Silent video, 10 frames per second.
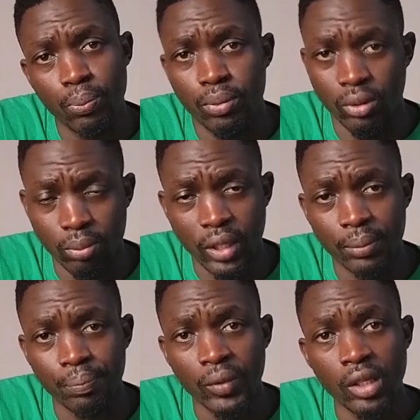
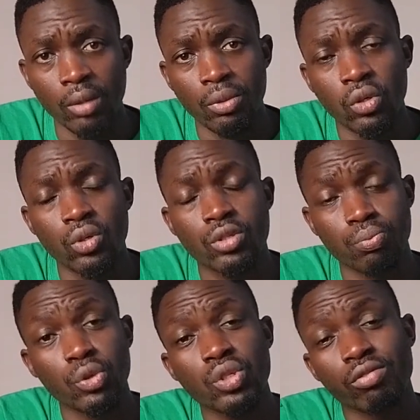problem. Because
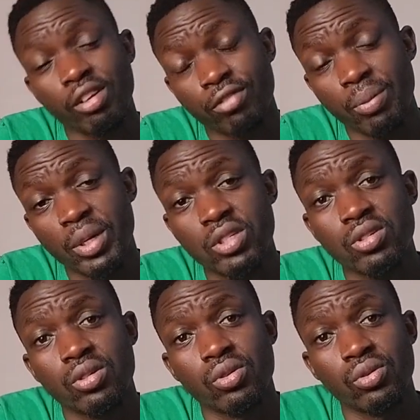most of the
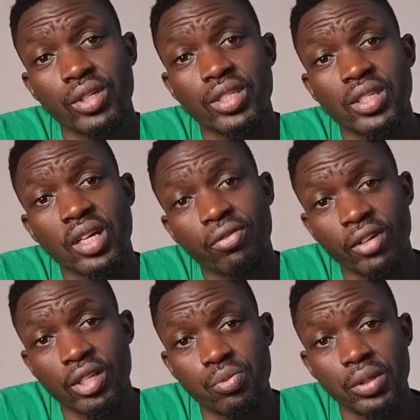farmers always
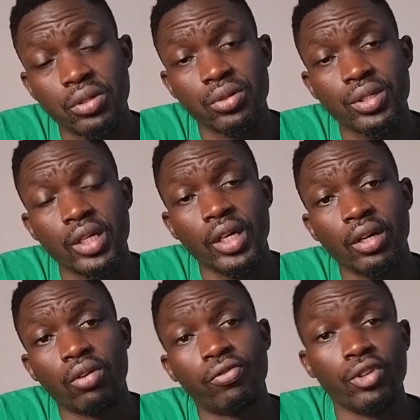suffers because
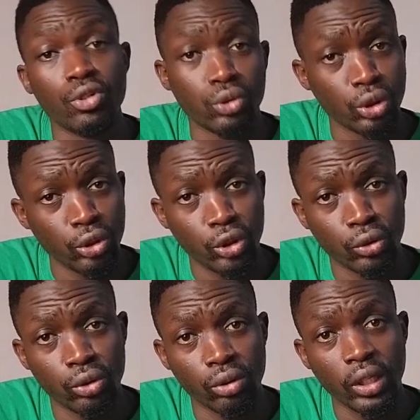of
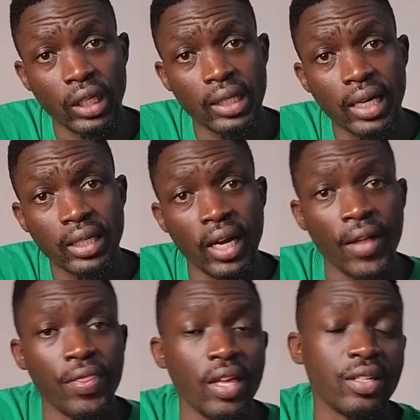nutrition. You'll get that
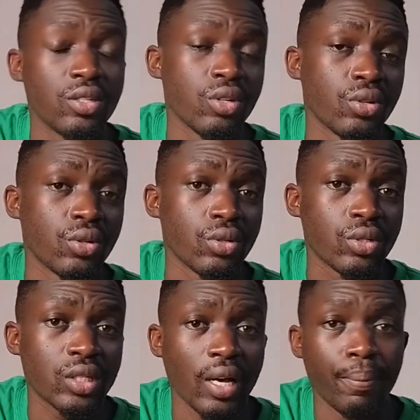there is no
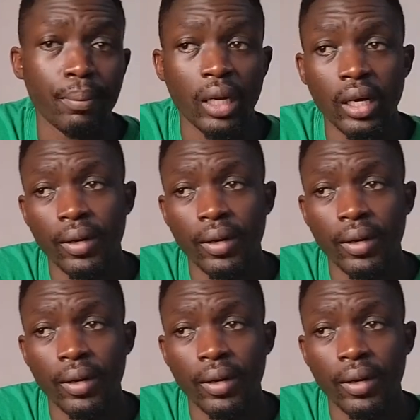some